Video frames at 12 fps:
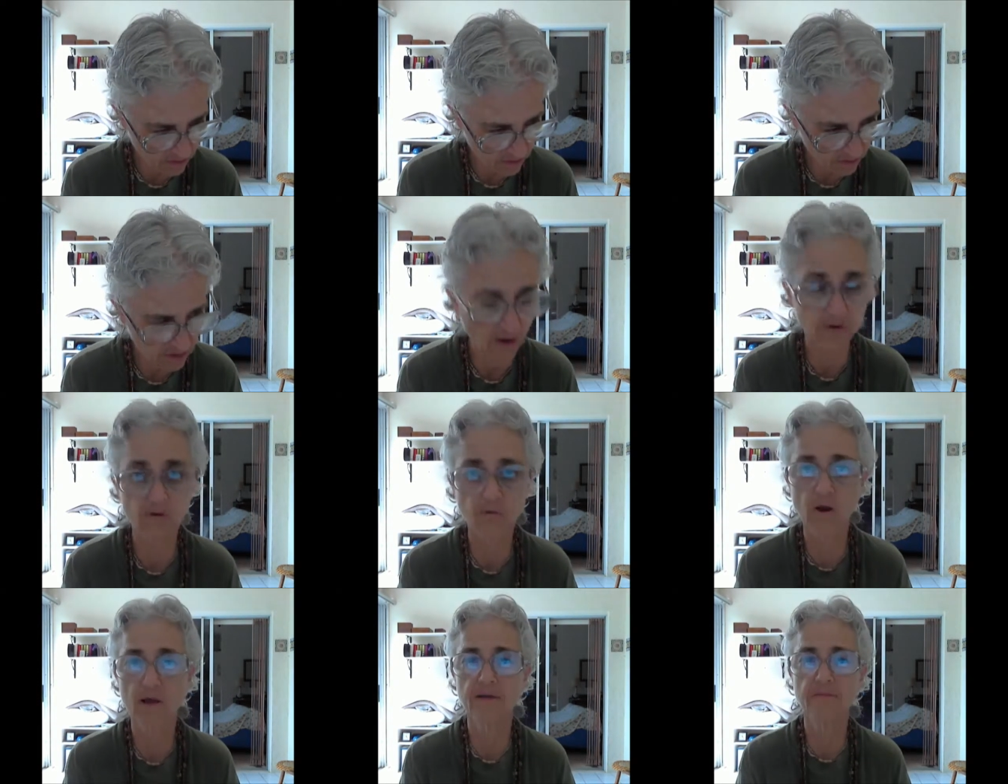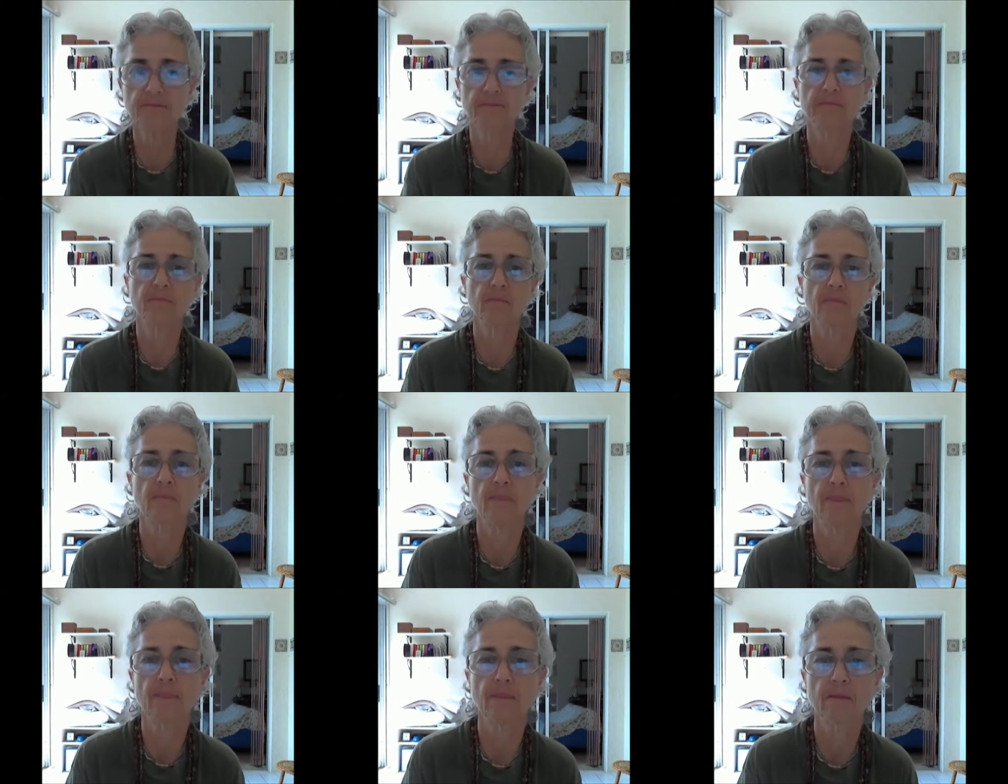Naranarayan,
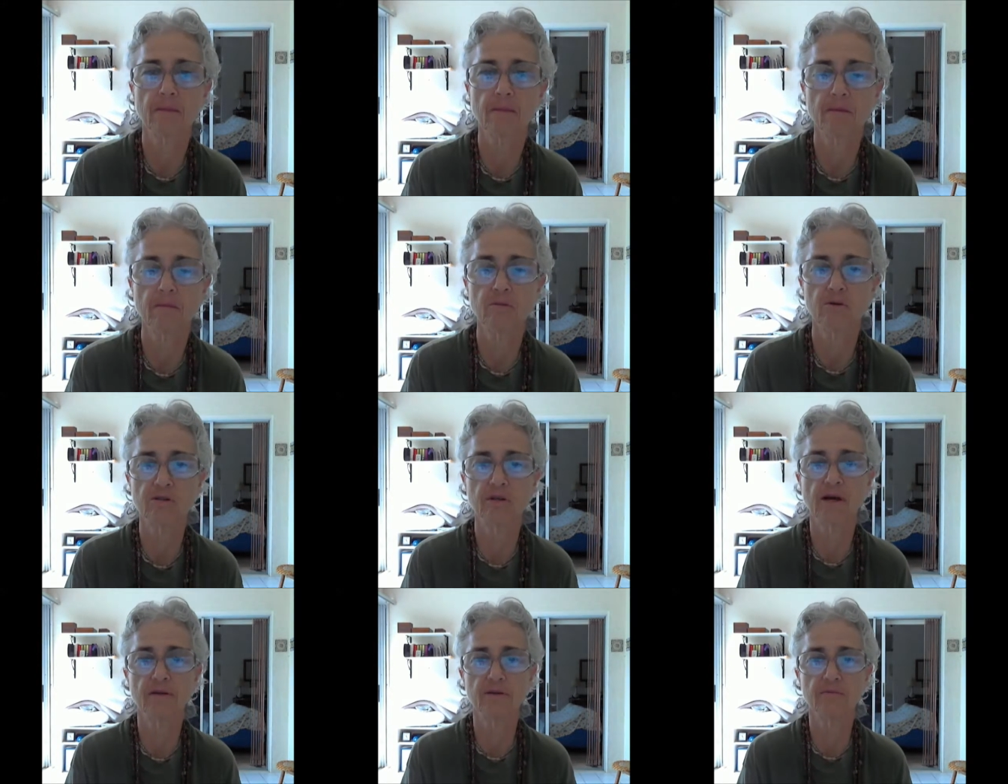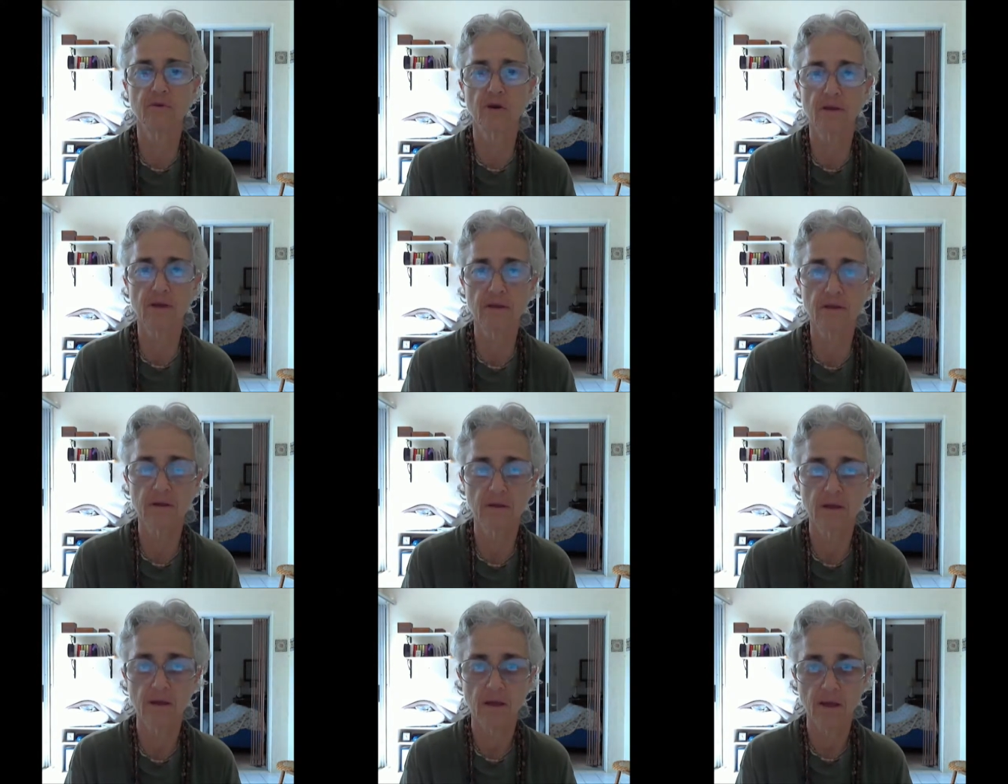Personality of Godhead.
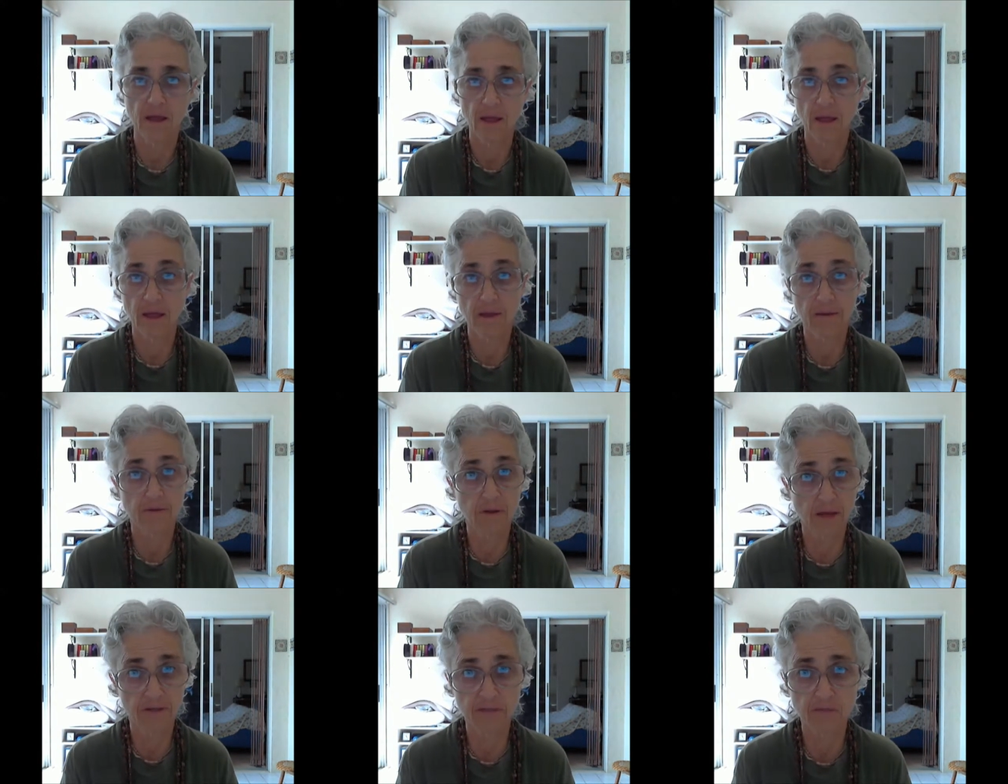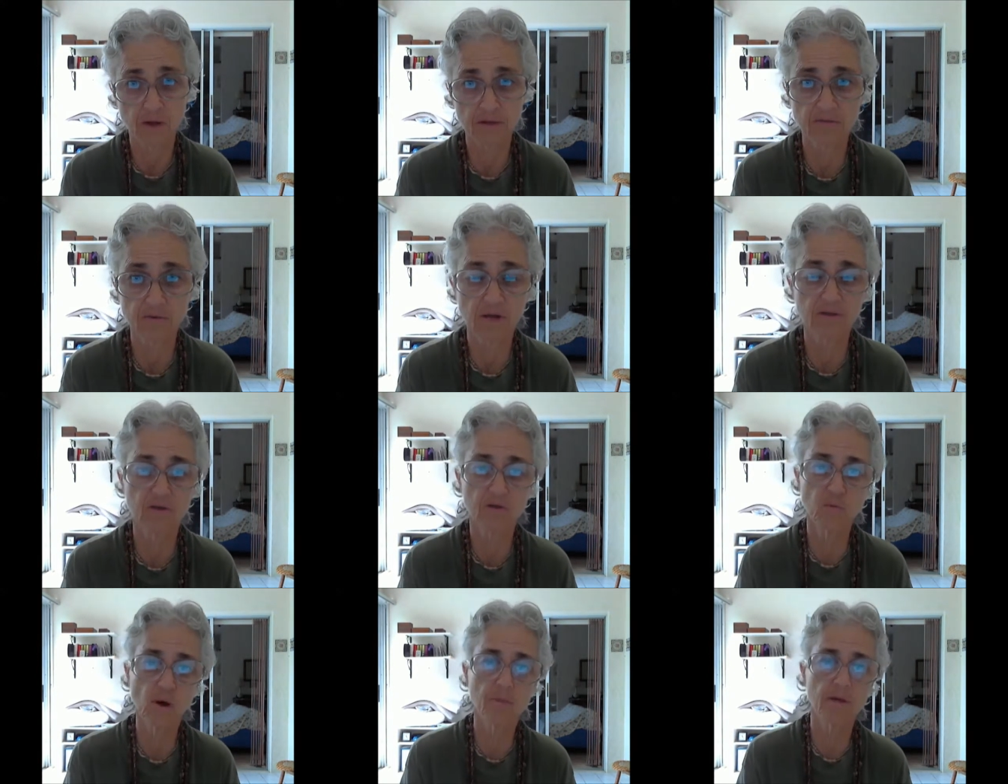And A.C. Bhaktivedanta
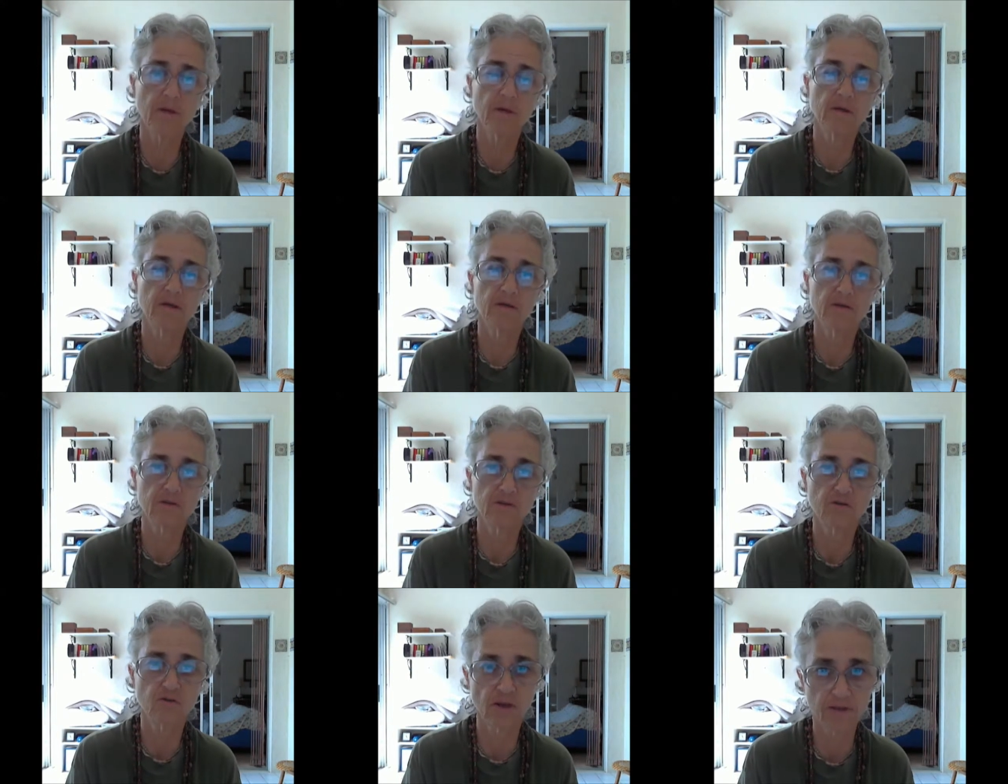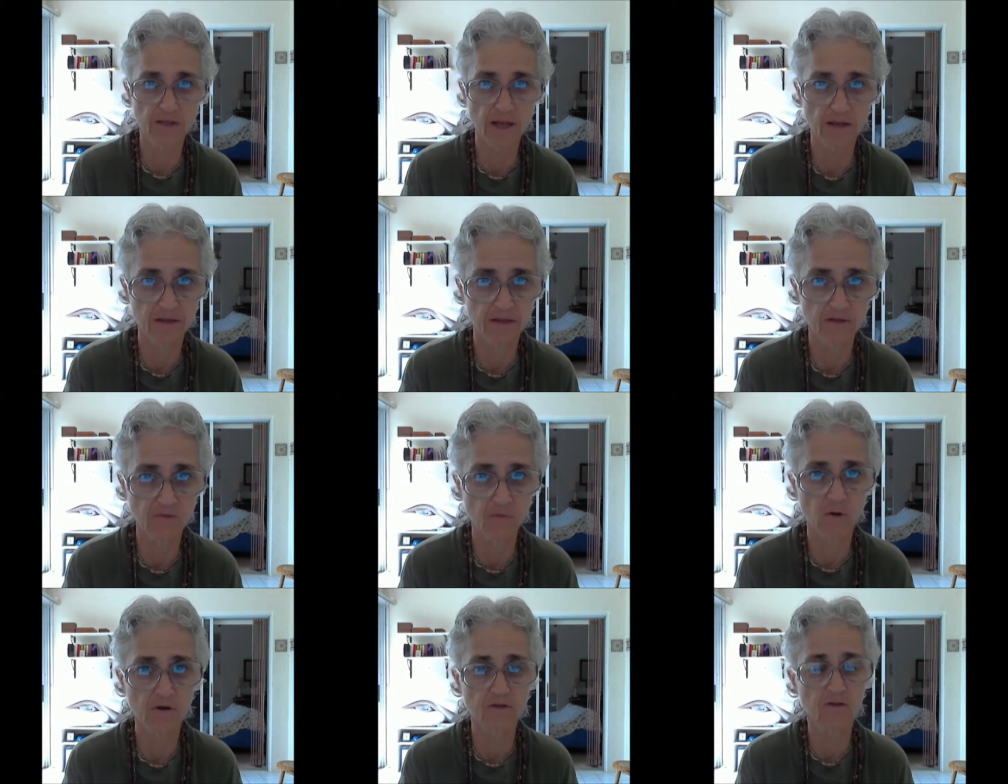Swami is translating this
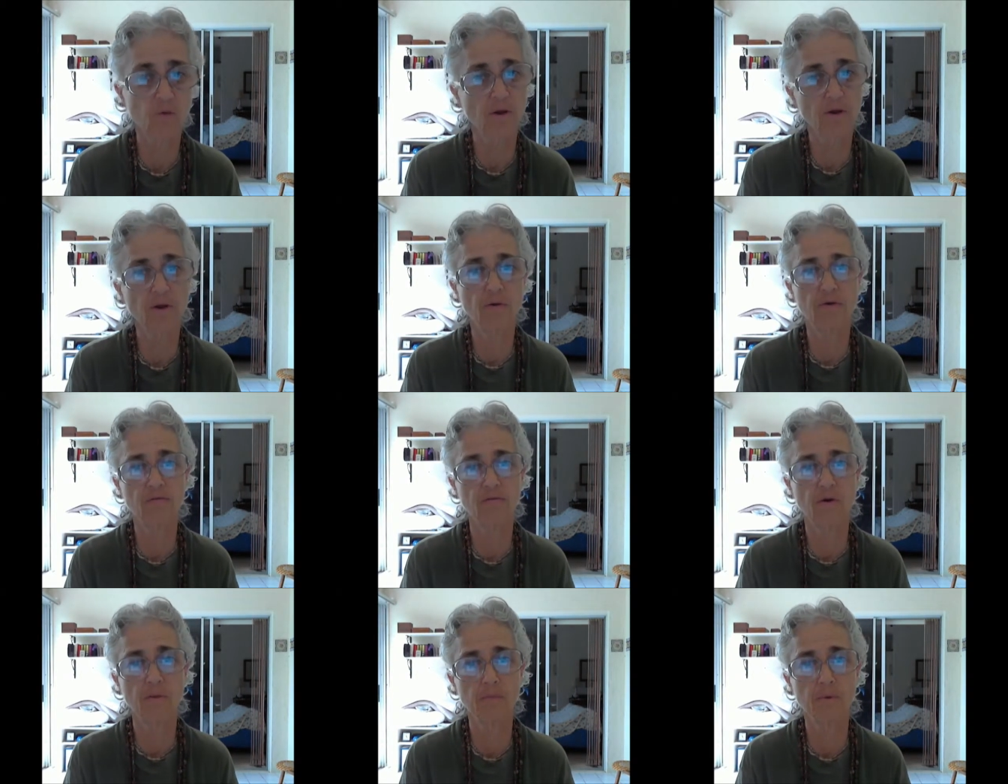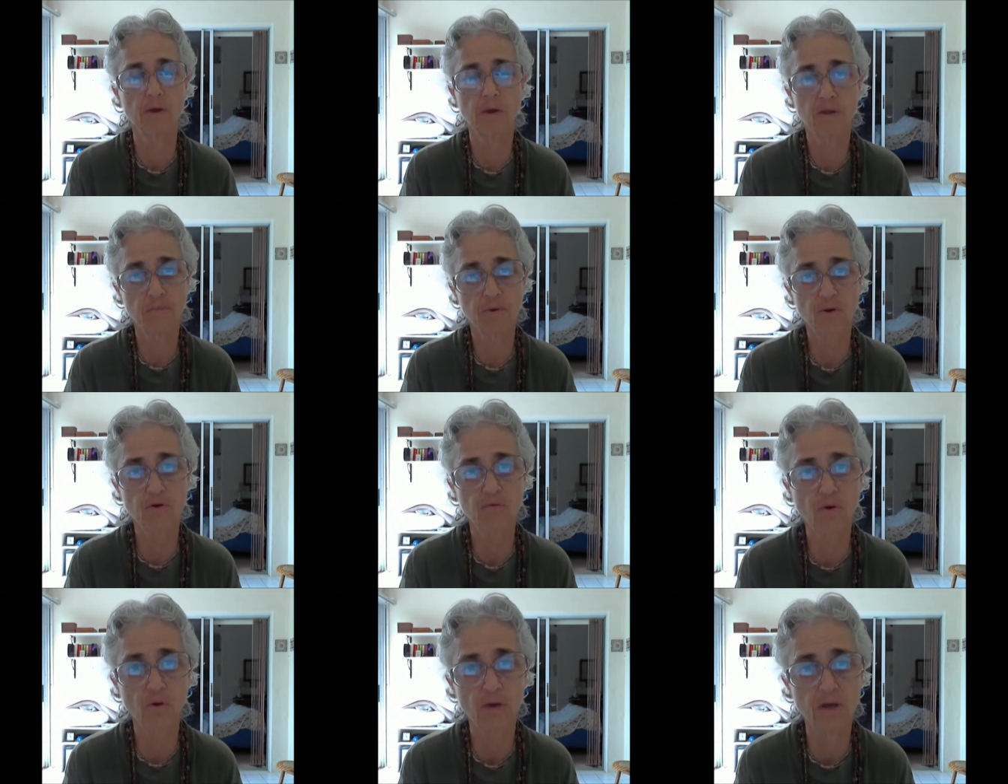for us. So we're hearing from the pure
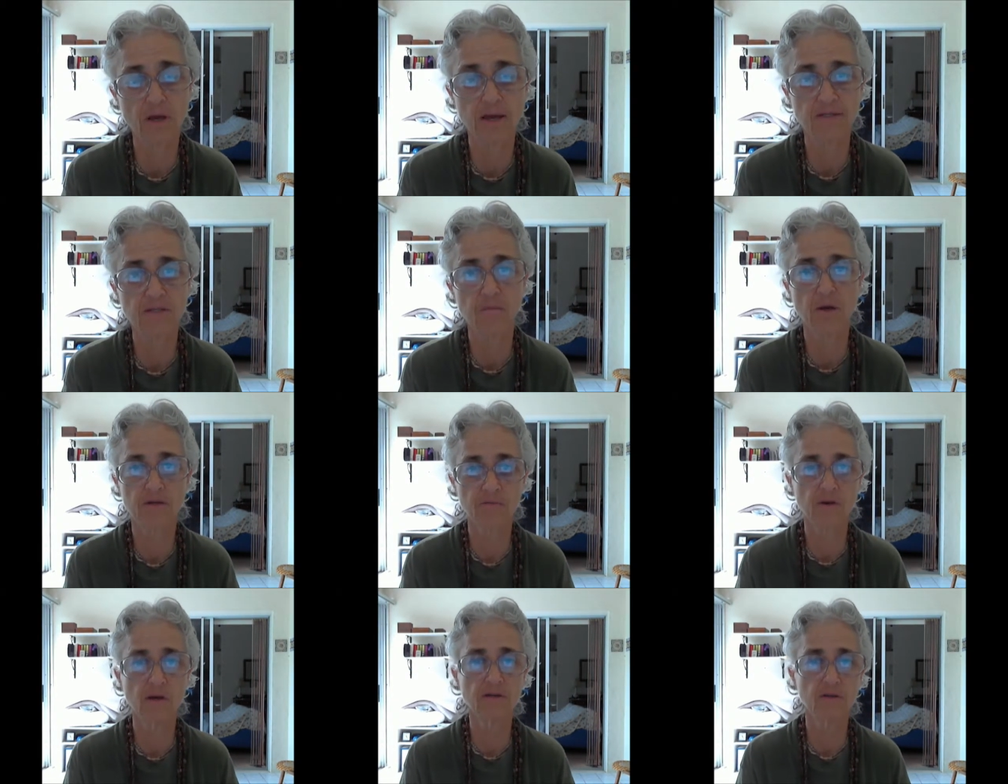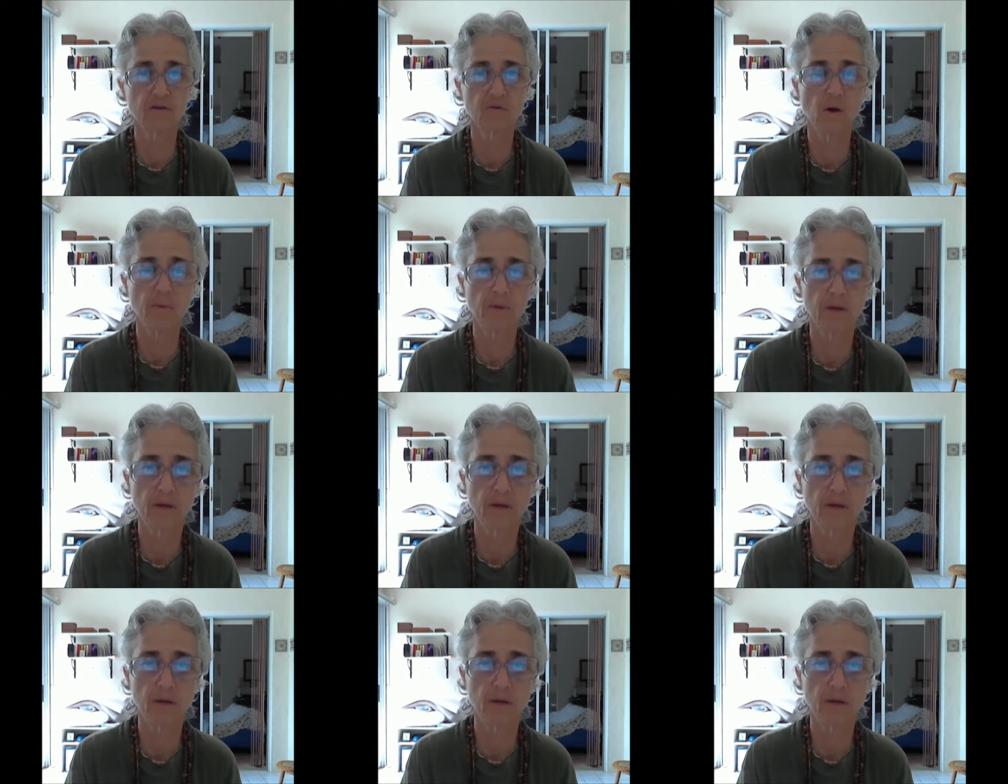devotee, A.C. Bhaktivedanta Swami.